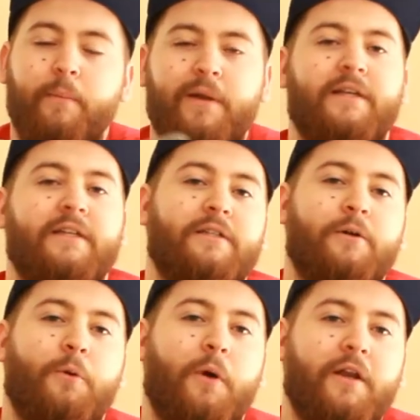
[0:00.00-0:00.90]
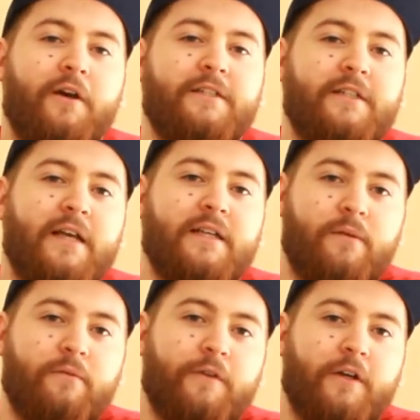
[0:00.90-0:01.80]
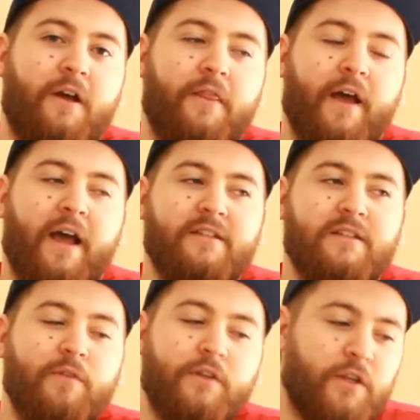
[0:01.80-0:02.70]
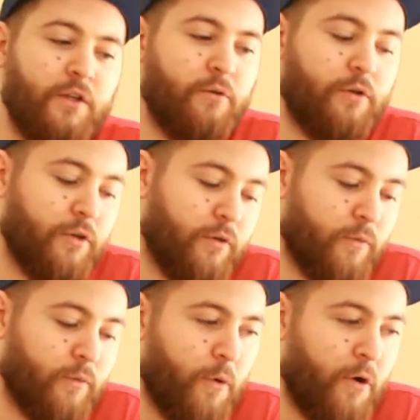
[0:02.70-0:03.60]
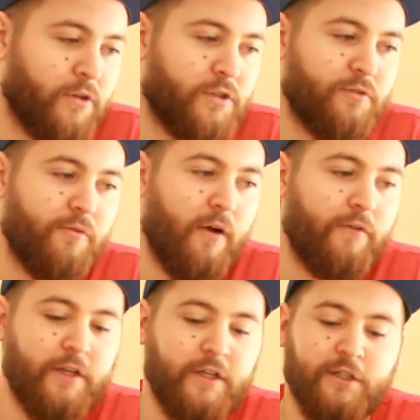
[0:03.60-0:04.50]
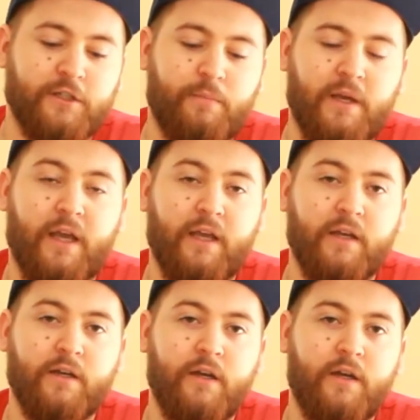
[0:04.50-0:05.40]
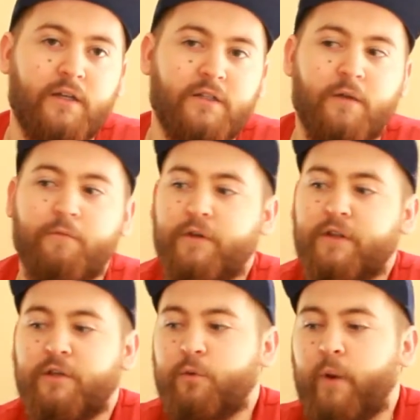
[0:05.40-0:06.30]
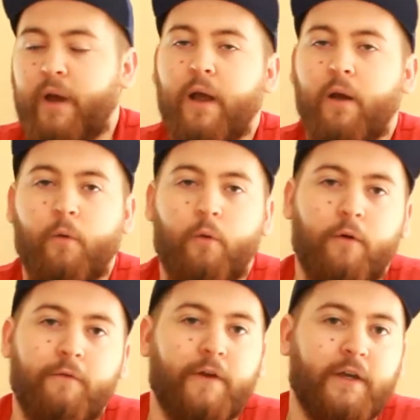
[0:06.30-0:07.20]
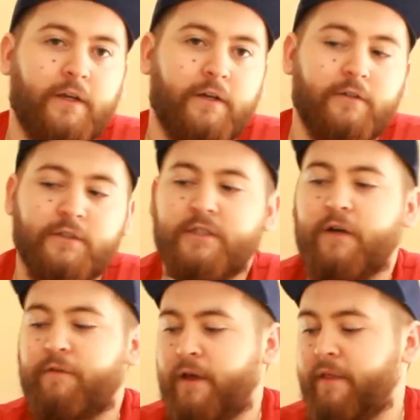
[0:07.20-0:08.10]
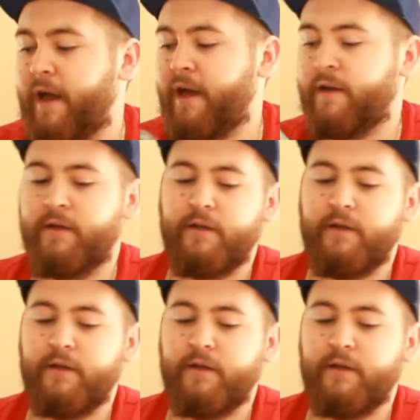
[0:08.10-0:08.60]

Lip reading: But it is still quite nice to get something like that, something that you can watch rather than it just being something that you wear or a figure and stuff like that.